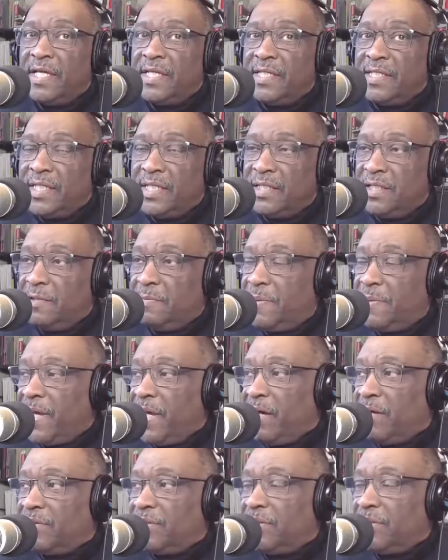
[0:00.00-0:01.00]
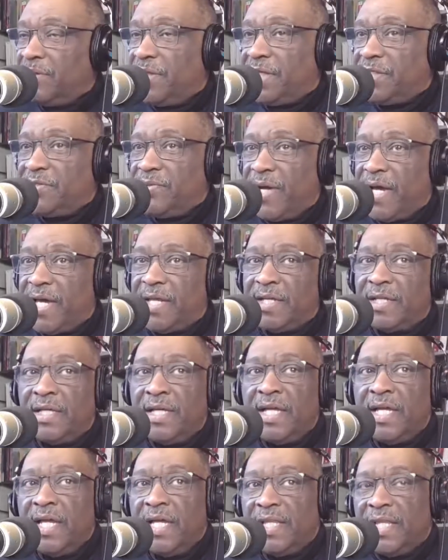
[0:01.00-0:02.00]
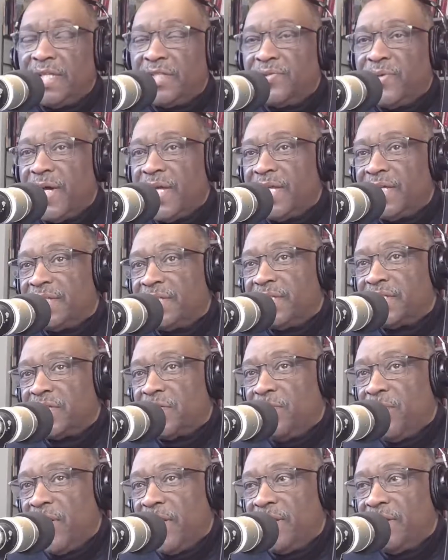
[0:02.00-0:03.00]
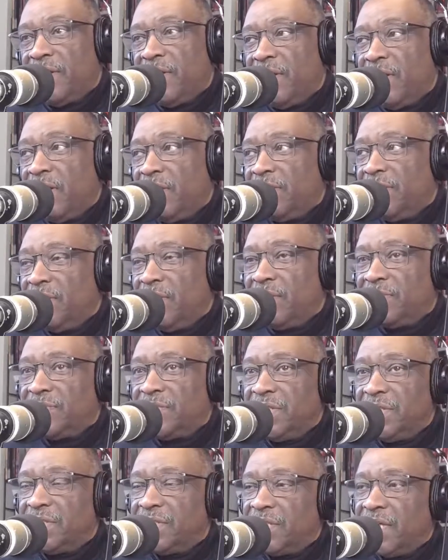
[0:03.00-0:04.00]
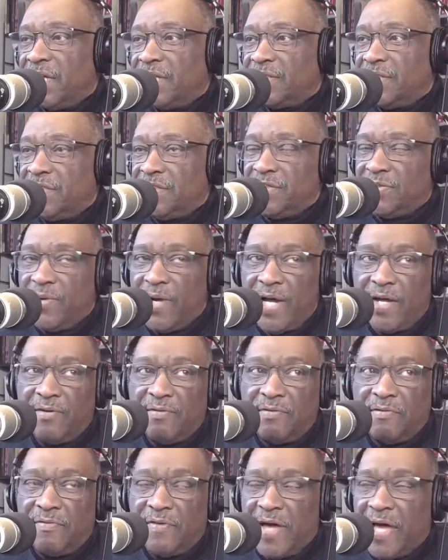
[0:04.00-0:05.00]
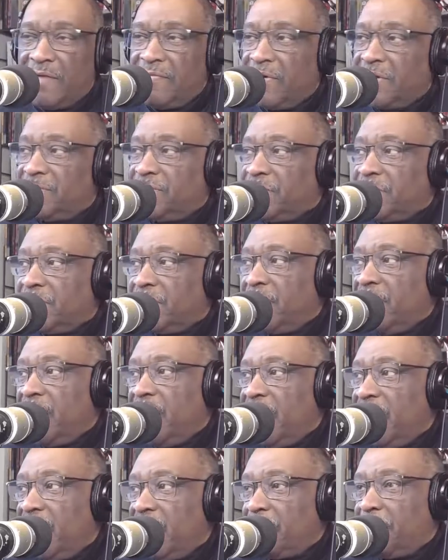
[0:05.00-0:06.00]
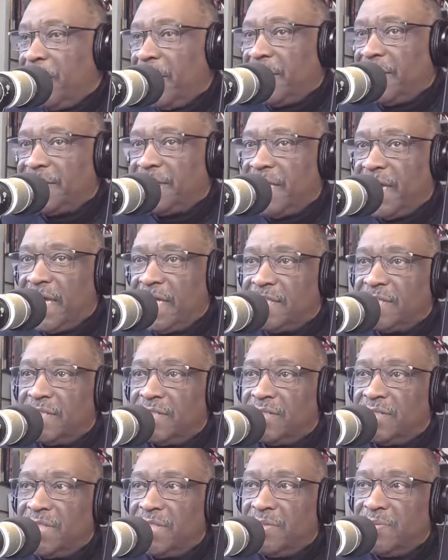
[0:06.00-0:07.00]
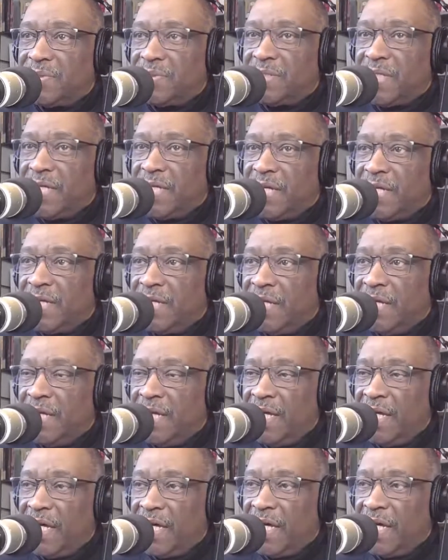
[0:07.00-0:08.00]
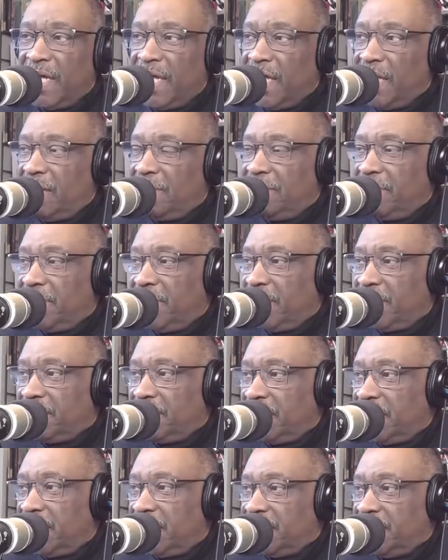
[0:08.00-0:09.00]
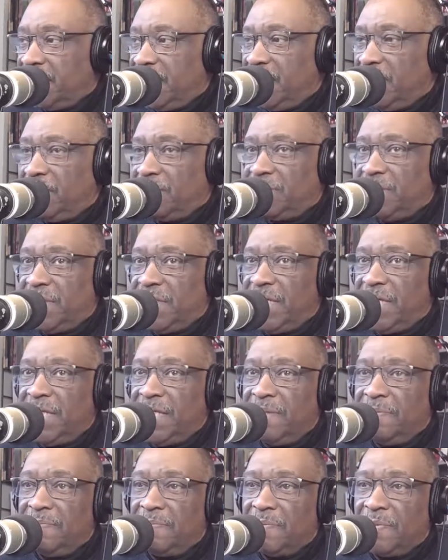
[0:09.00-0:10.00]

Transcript: Sidney Powell? They try to discredit her. She's tried over 500 appellate cases. She was a hell of a DOD